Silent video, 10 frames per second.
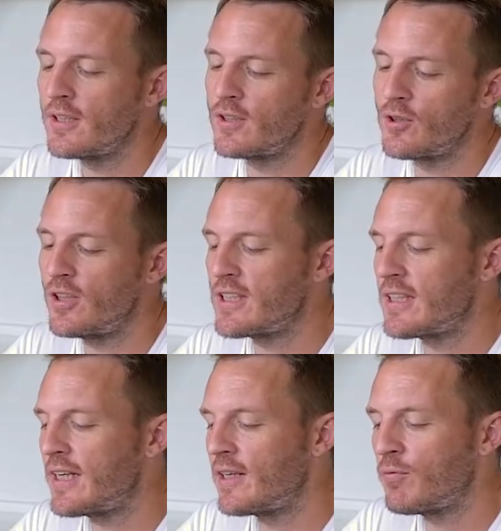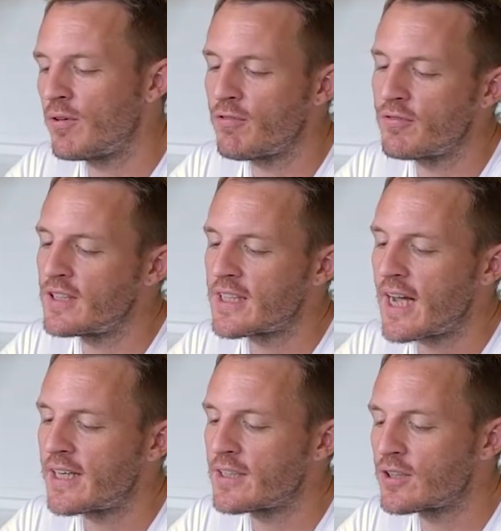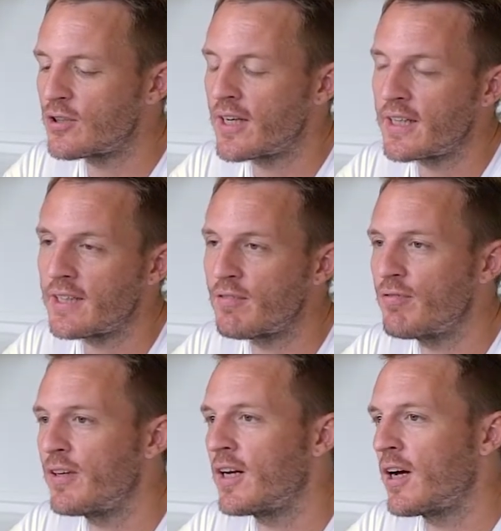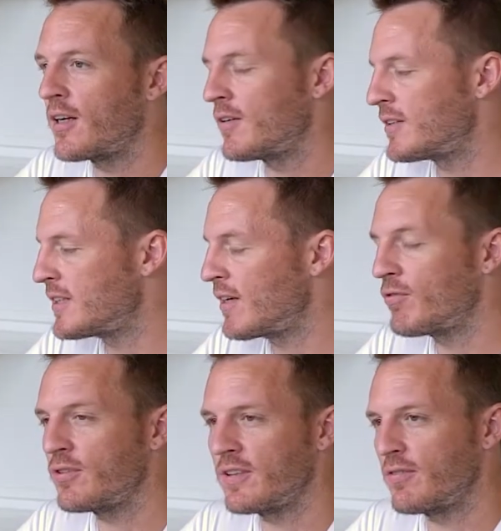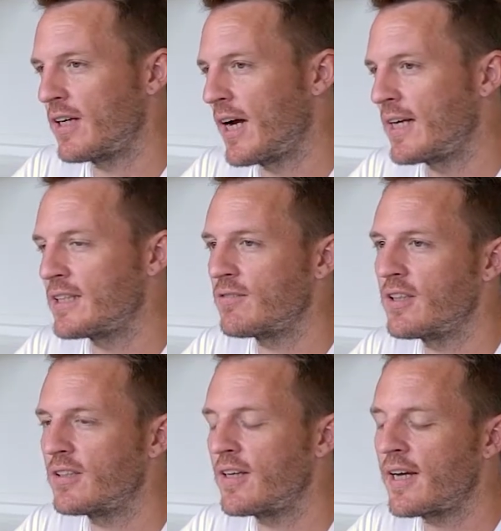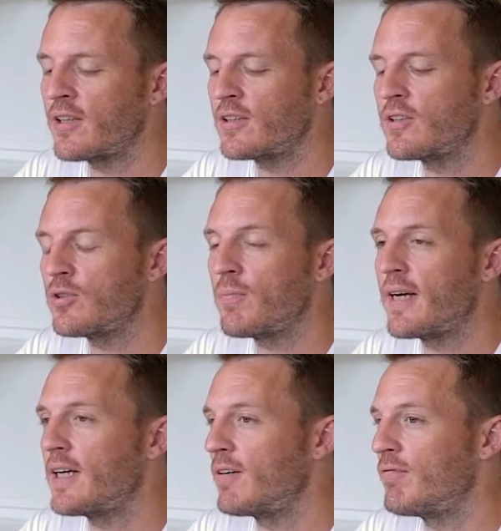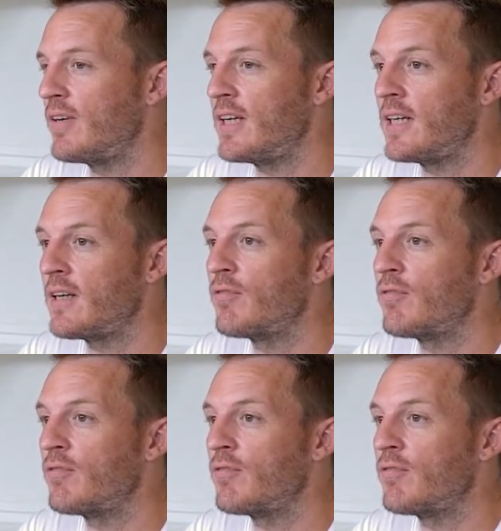So this lid, we've designed it so that it can fit on several different kinds of containers to make it convenient